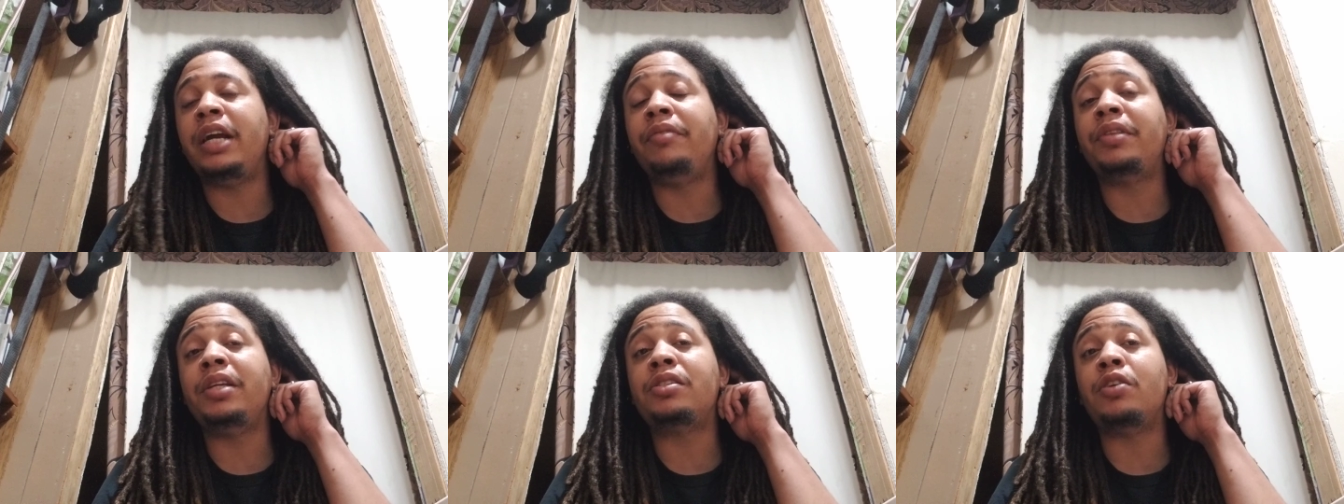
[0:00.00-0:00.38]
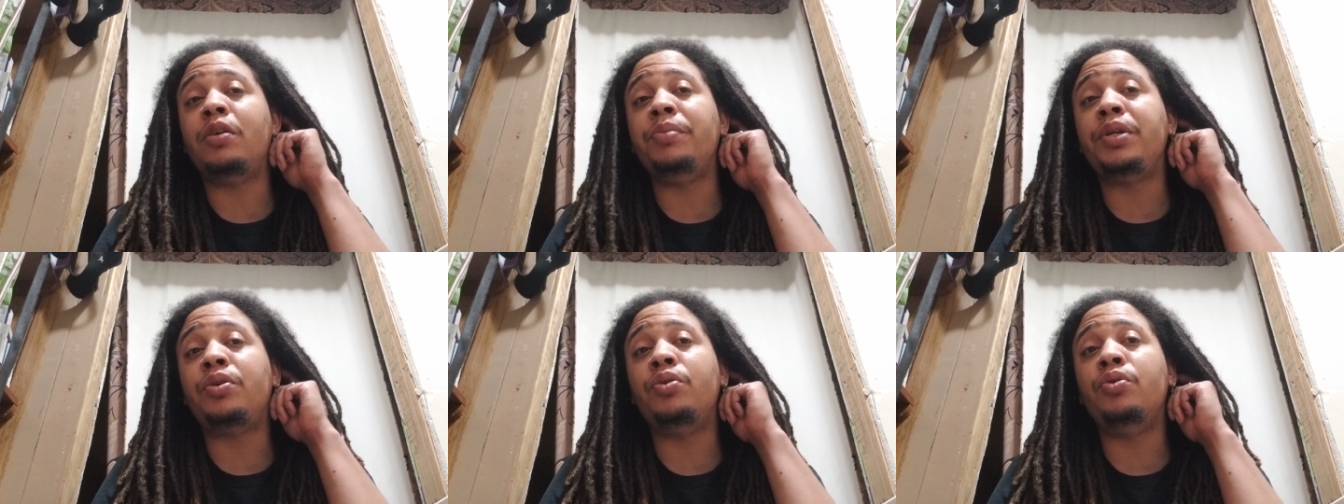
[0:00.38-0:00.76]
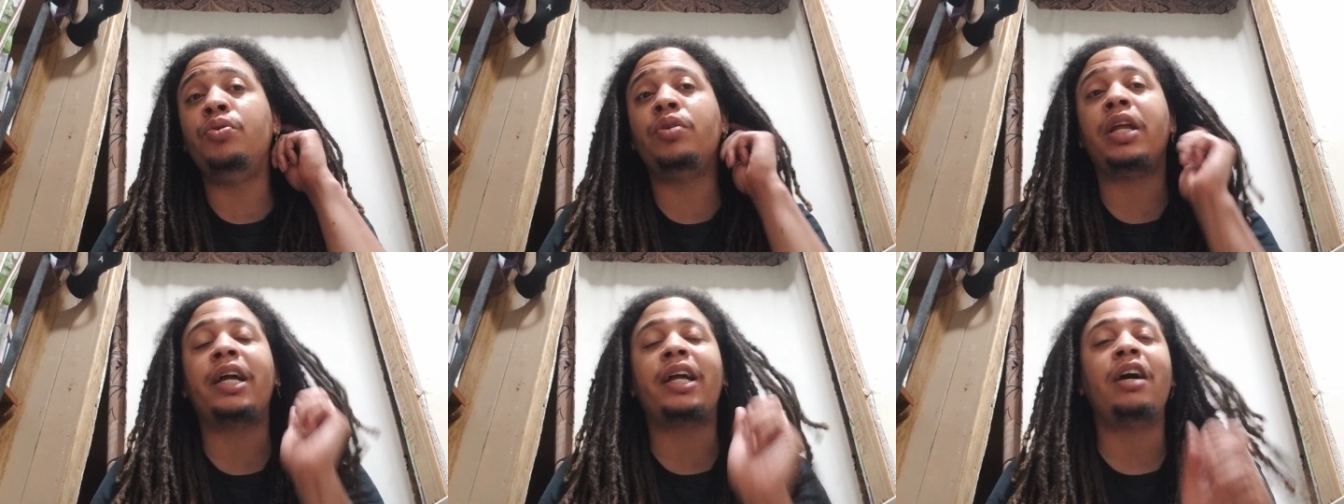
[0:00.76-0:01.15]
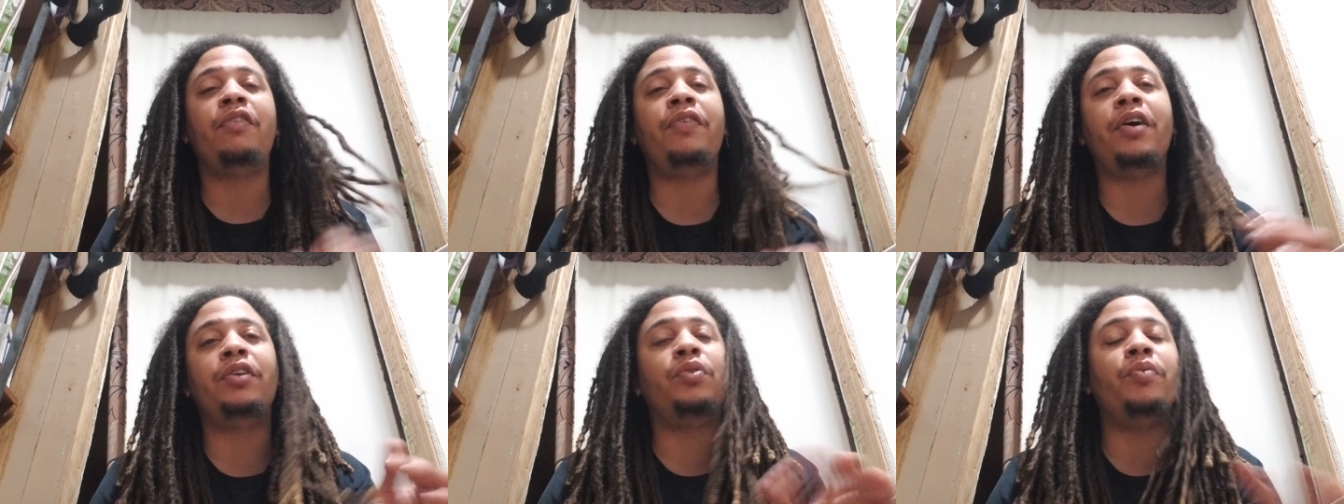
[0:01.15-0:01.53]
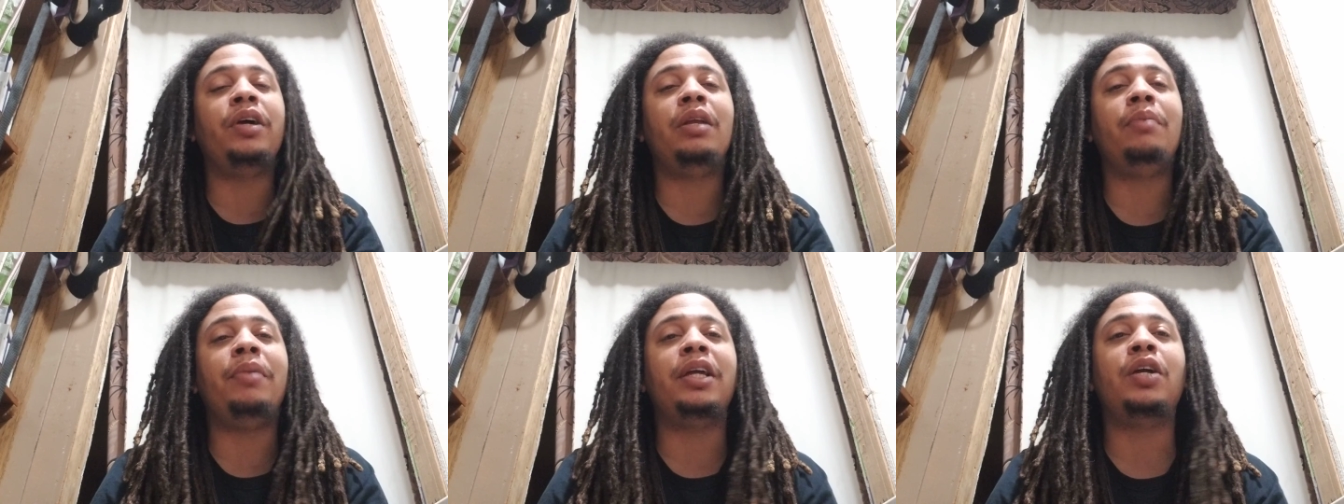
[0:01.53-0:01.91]
Everything's going to be cool. Like, I found a
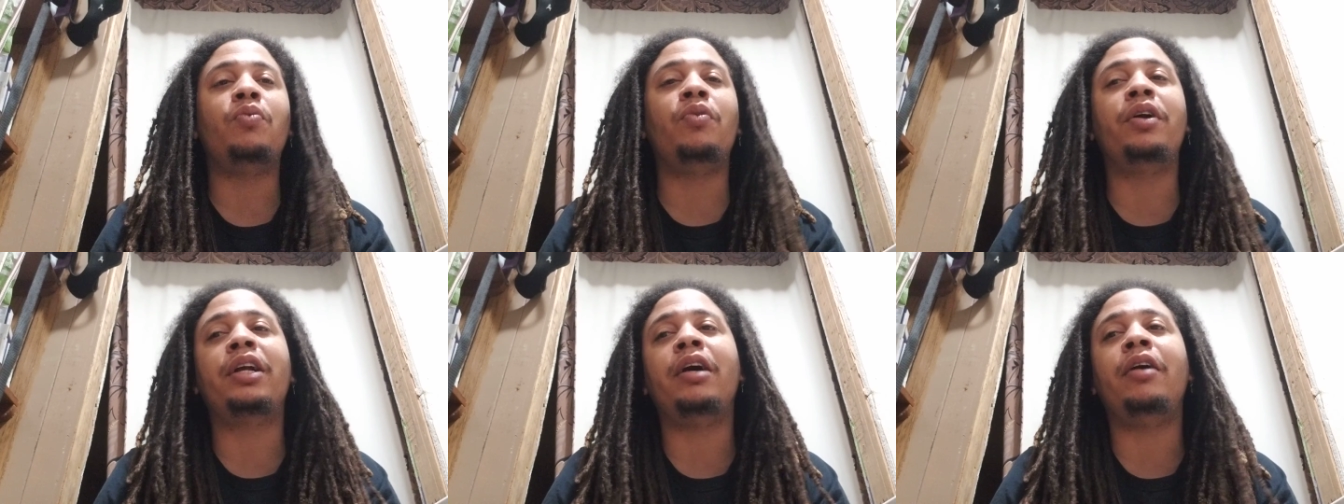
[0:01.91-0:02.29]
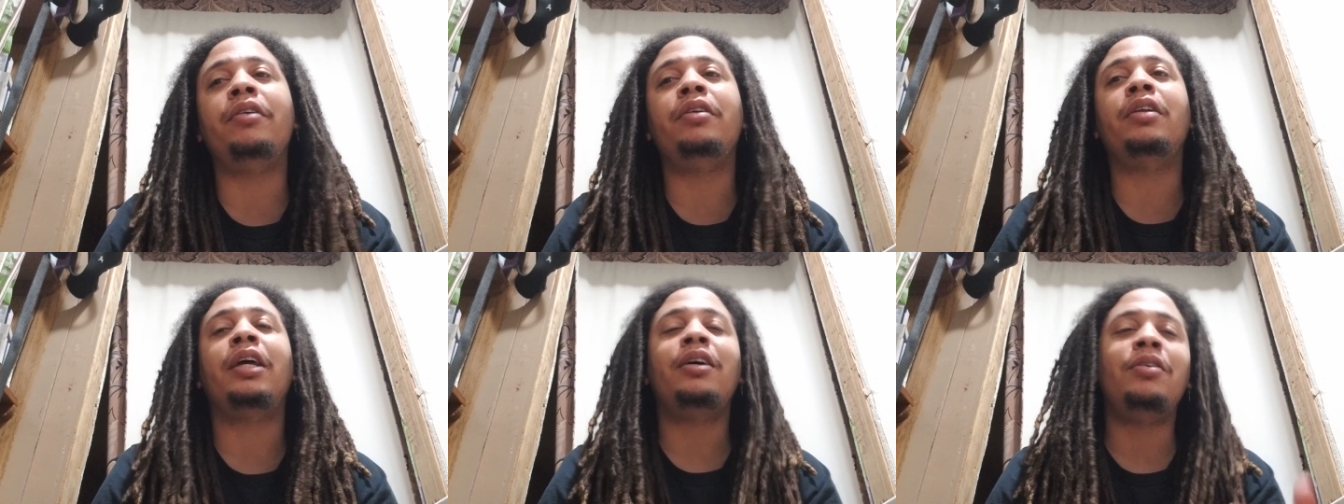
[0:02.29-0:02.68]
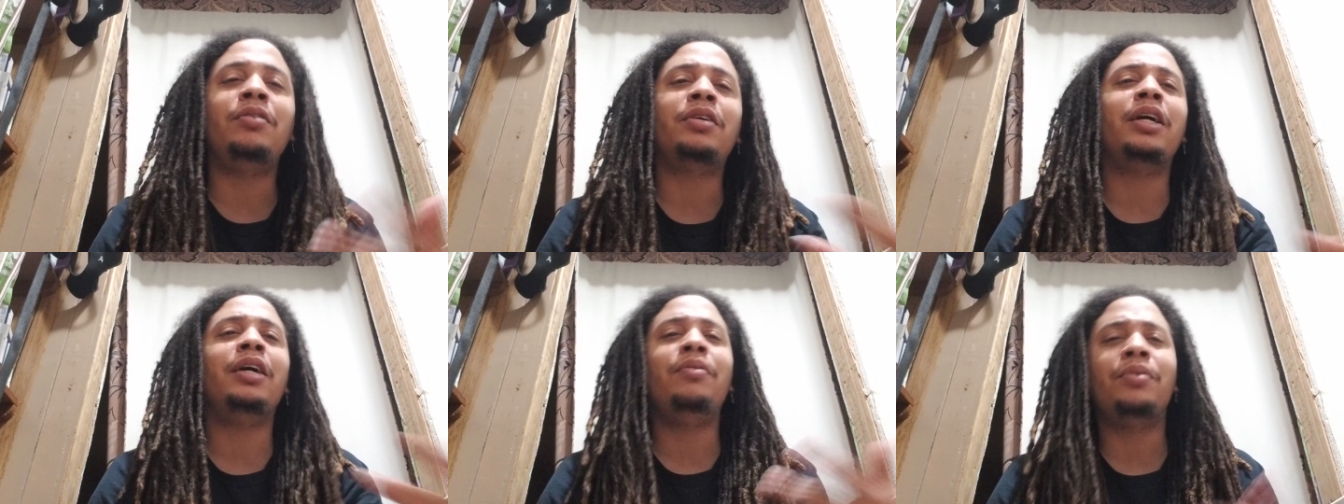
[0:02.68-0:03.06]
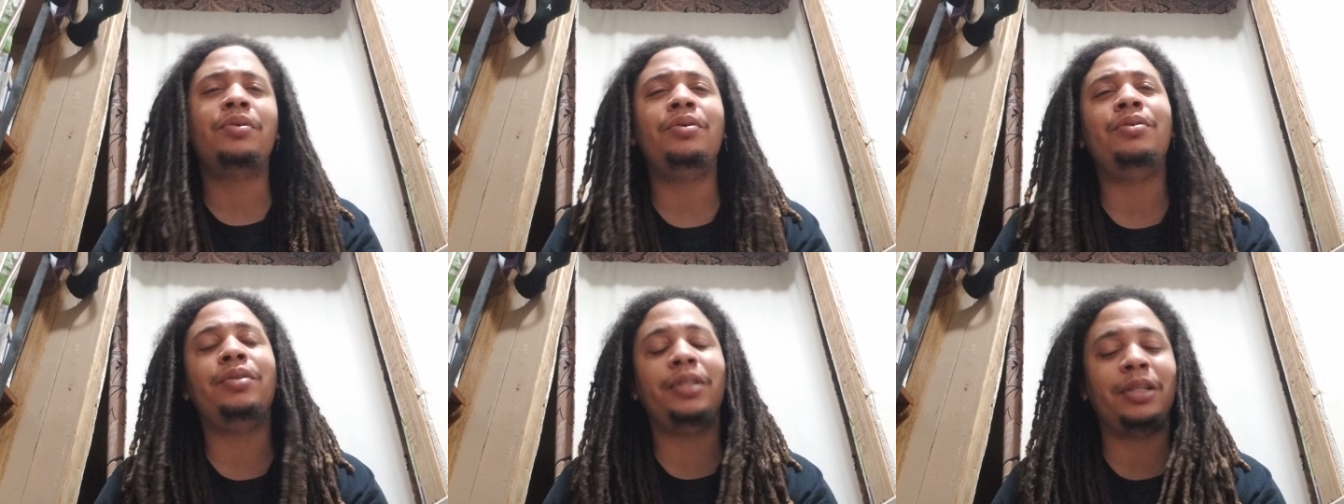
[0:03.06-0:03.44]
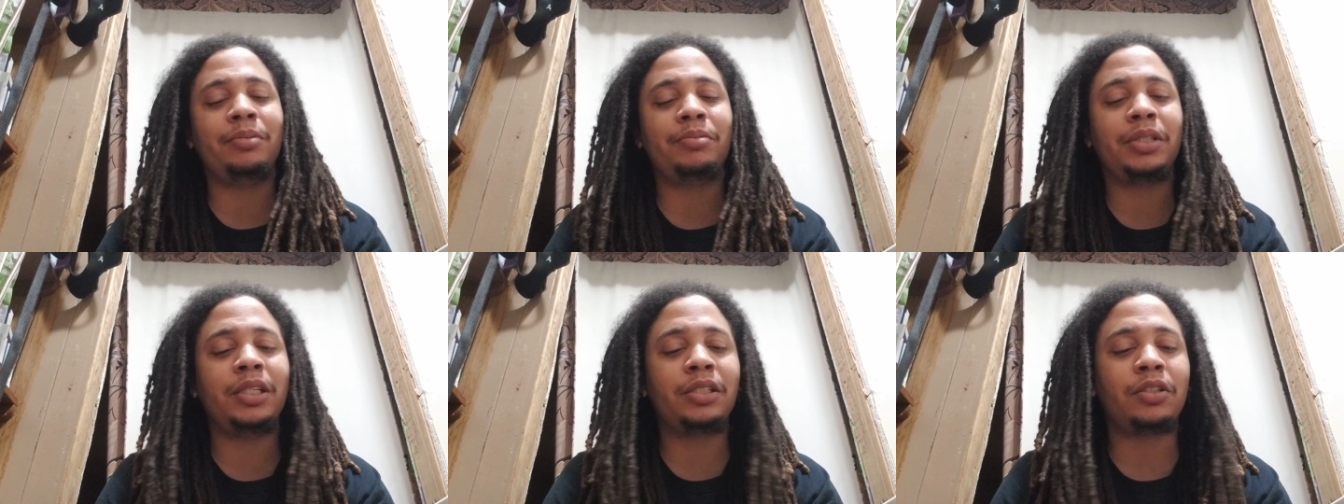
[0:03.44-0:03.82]
way to make it work out. And you're like, oh, okay, well, cool. You know
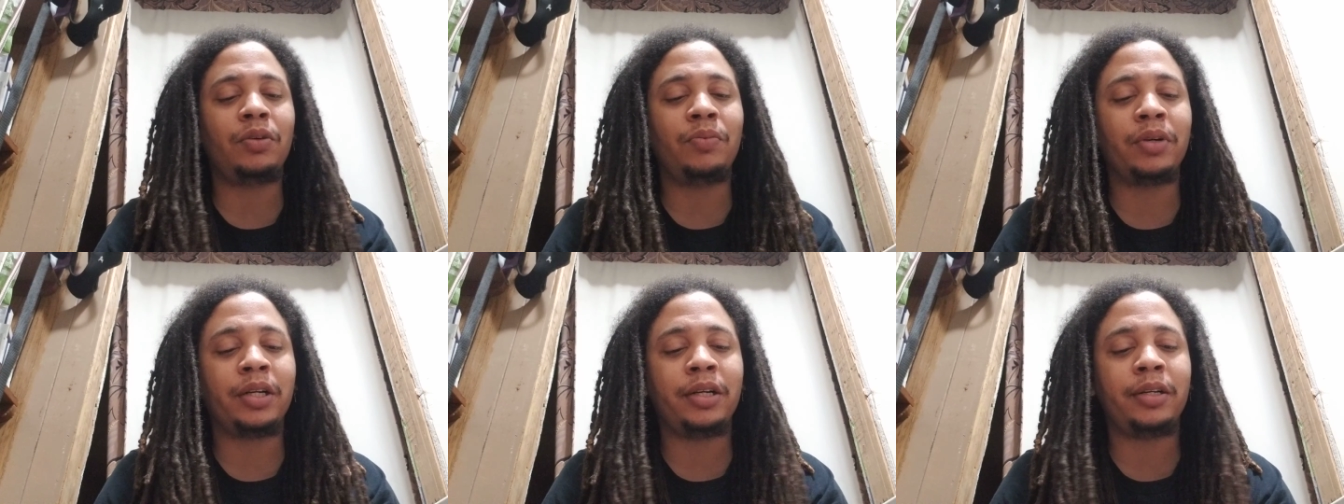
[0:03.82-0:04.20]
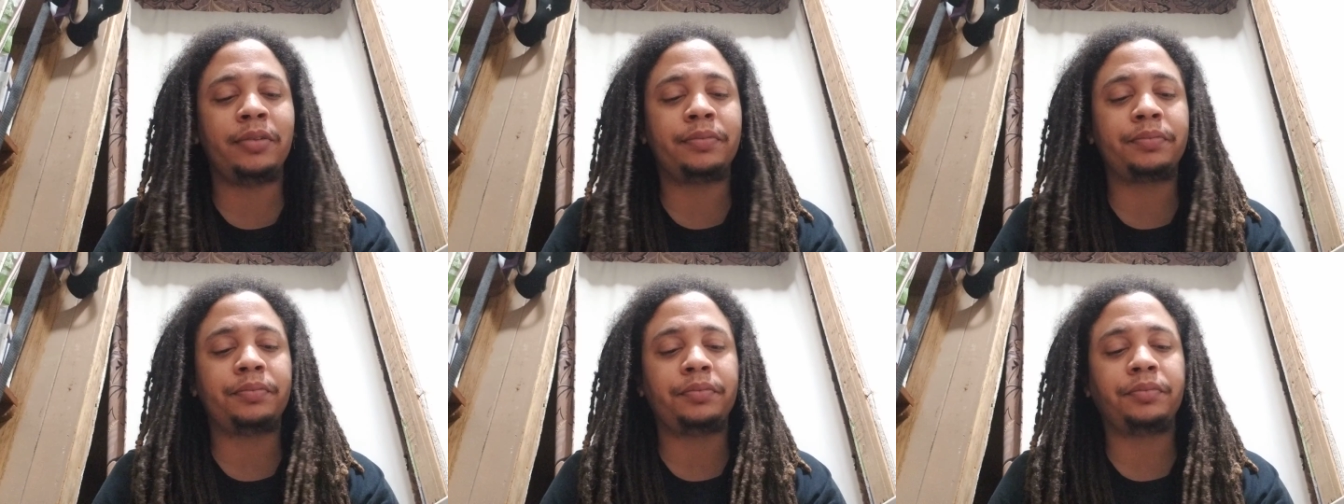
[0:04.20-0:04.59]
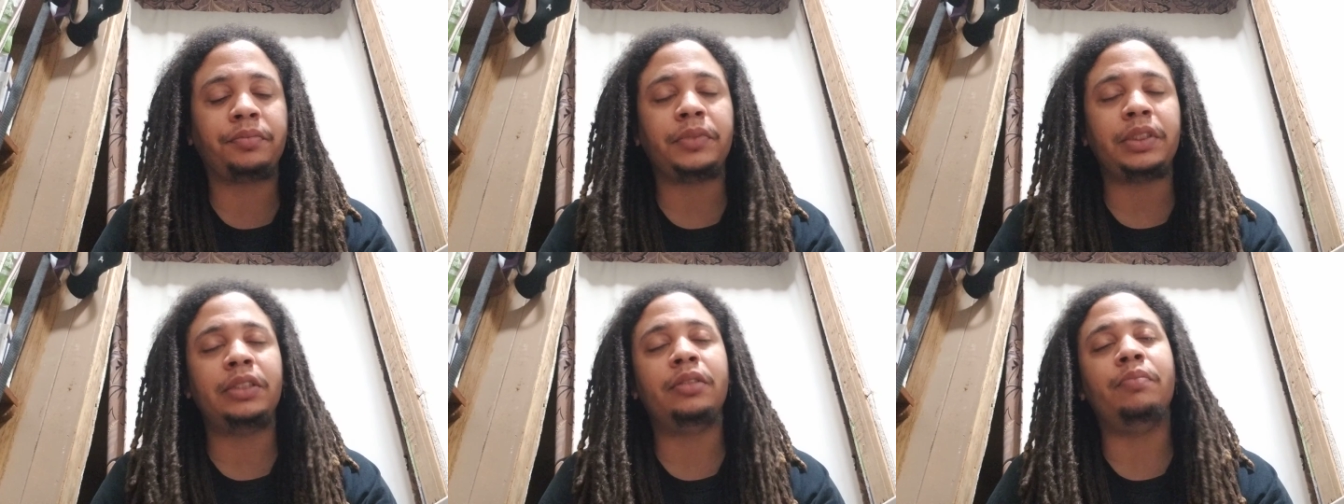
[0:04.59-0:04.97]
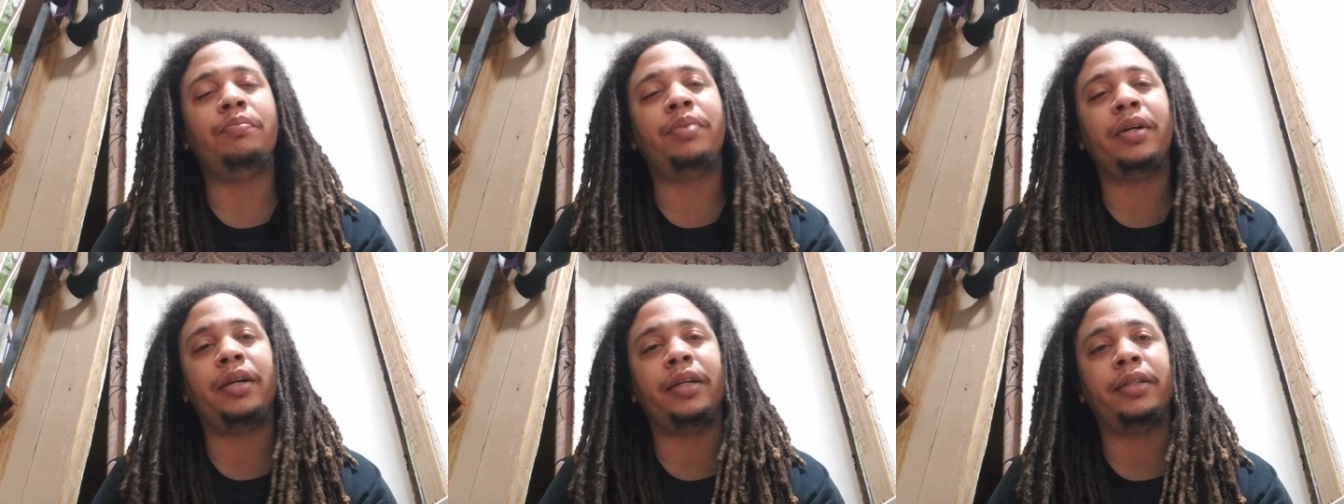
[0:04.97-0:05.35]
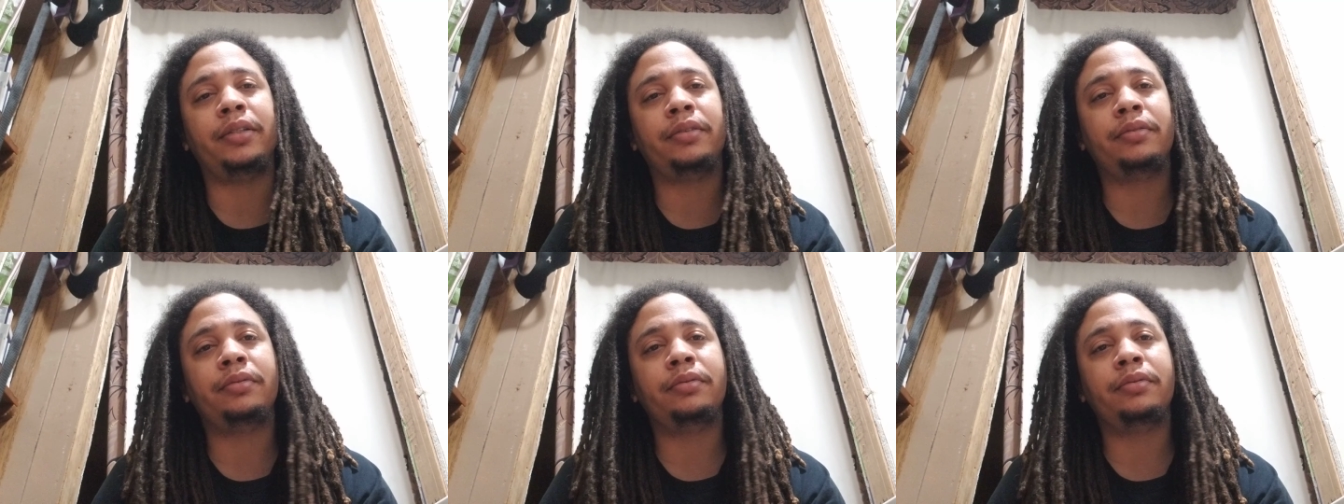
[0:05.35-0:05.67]
what I'm saying? It's going to work out. Bruh.